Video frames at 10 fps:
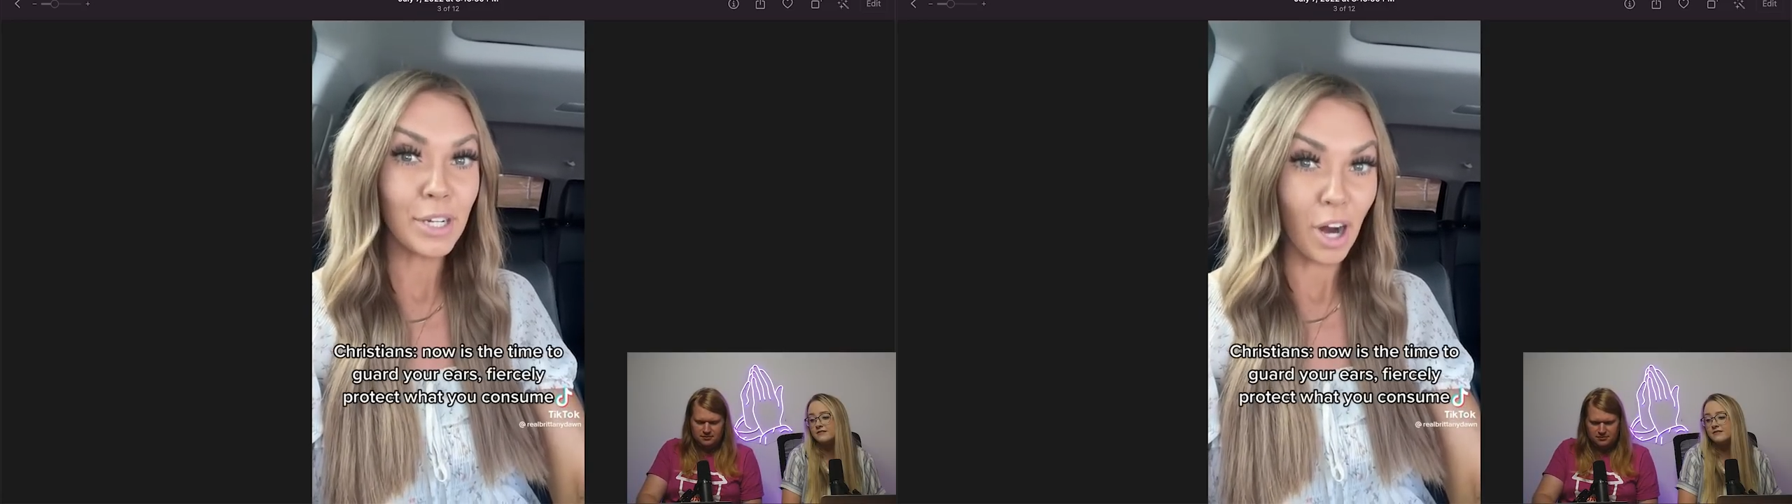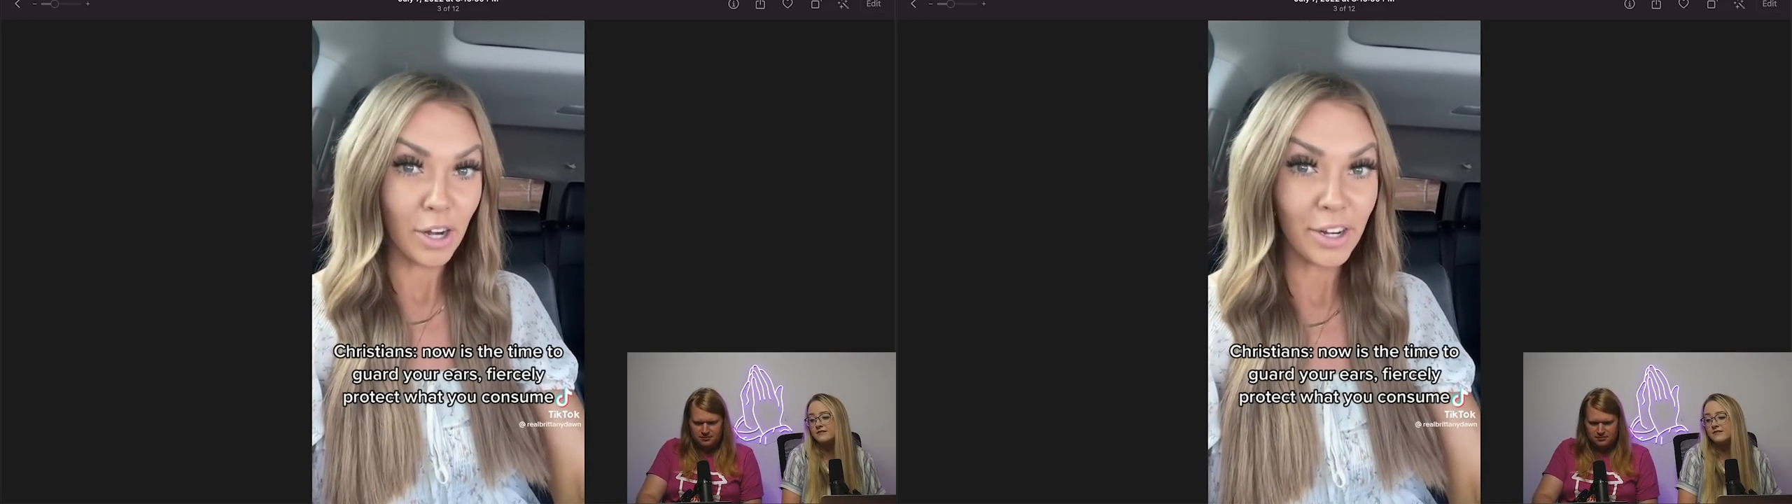
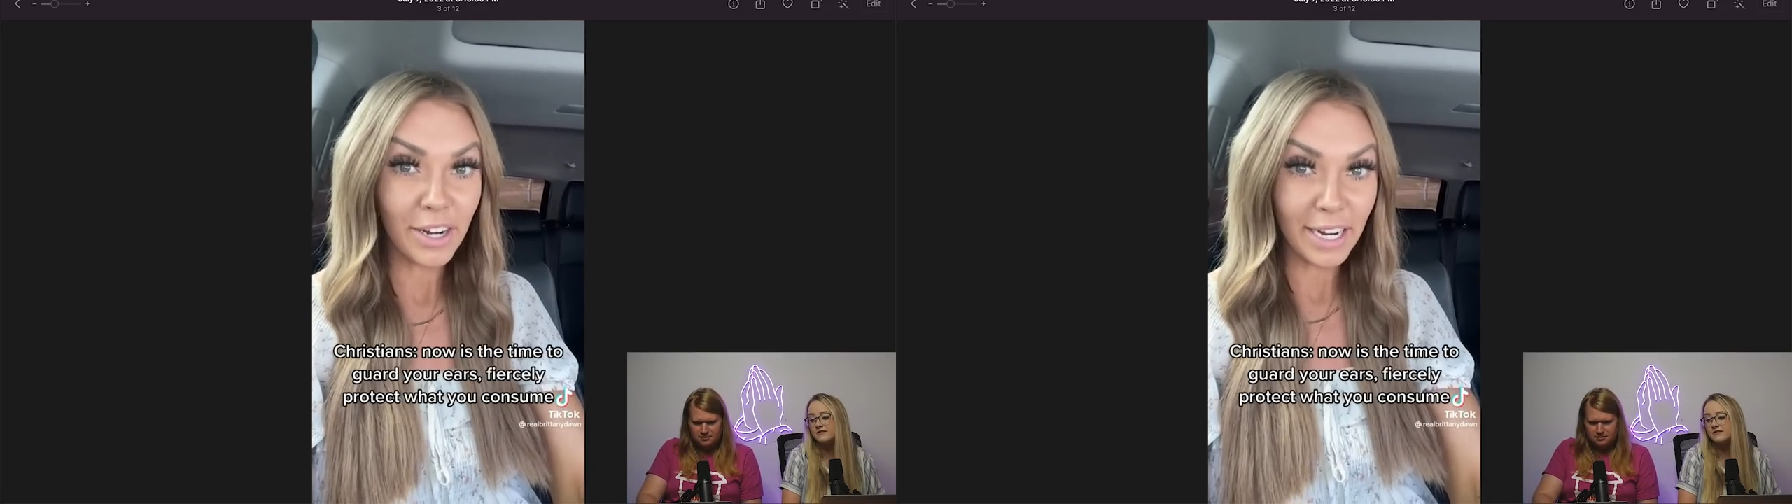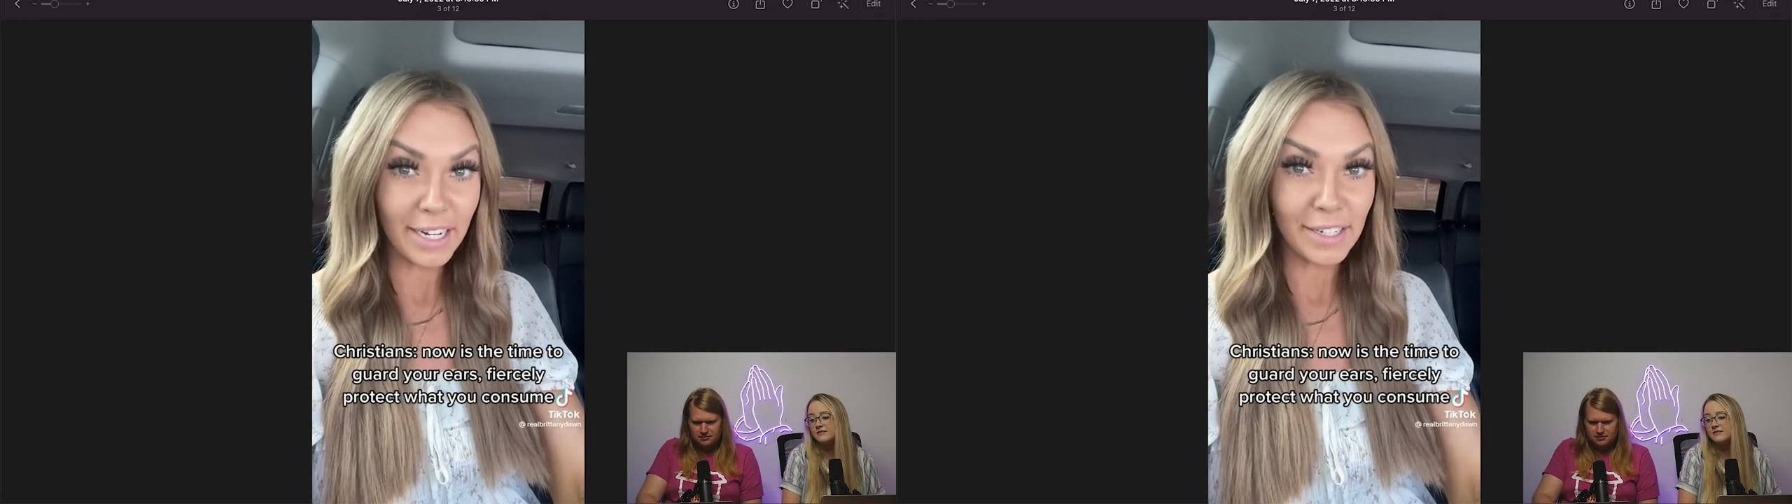to guard
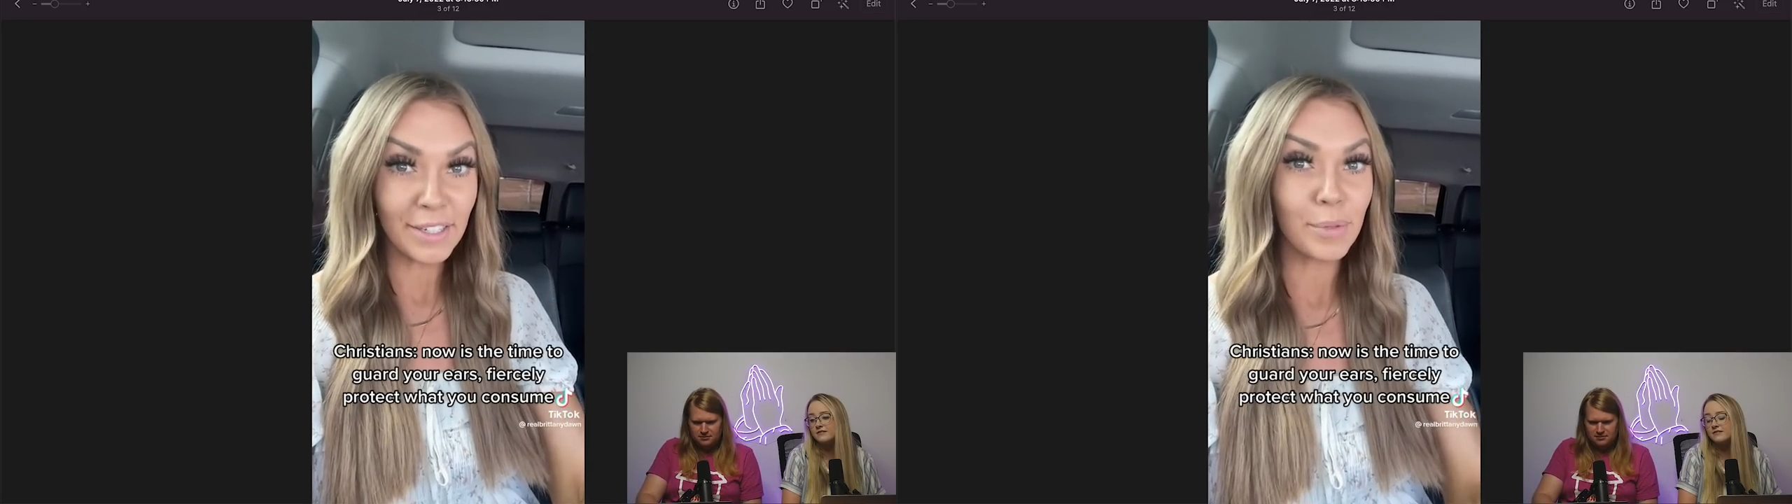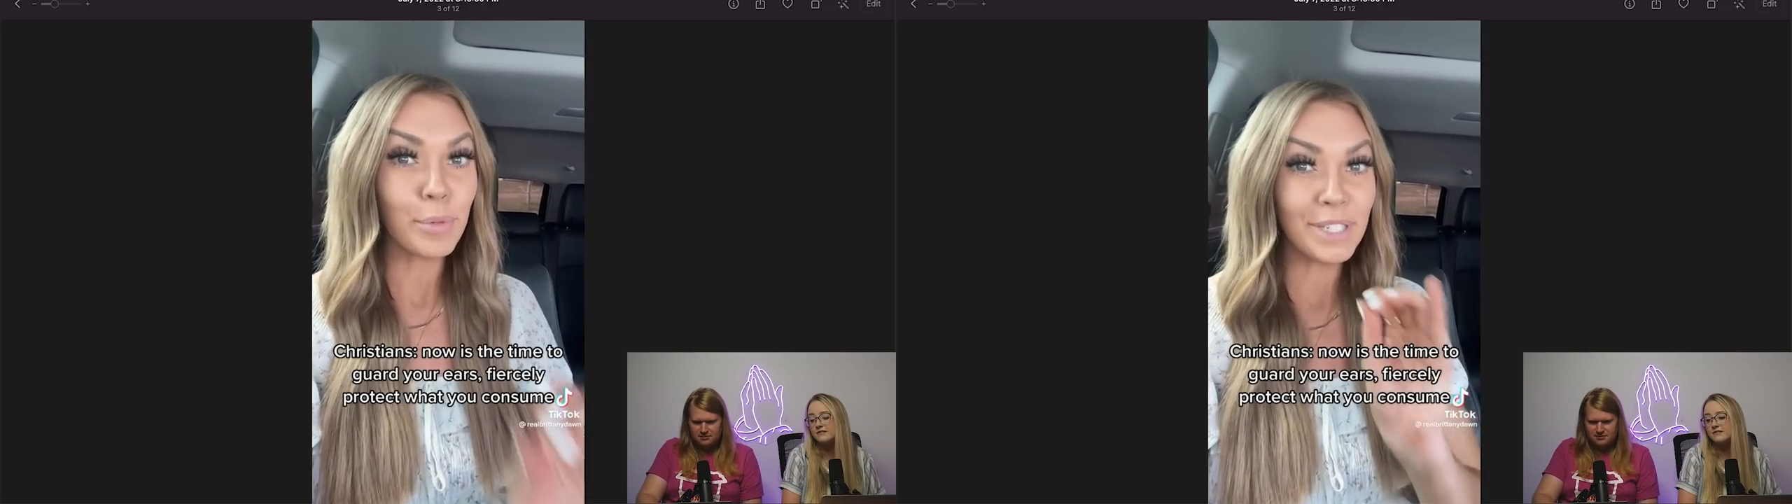your ears,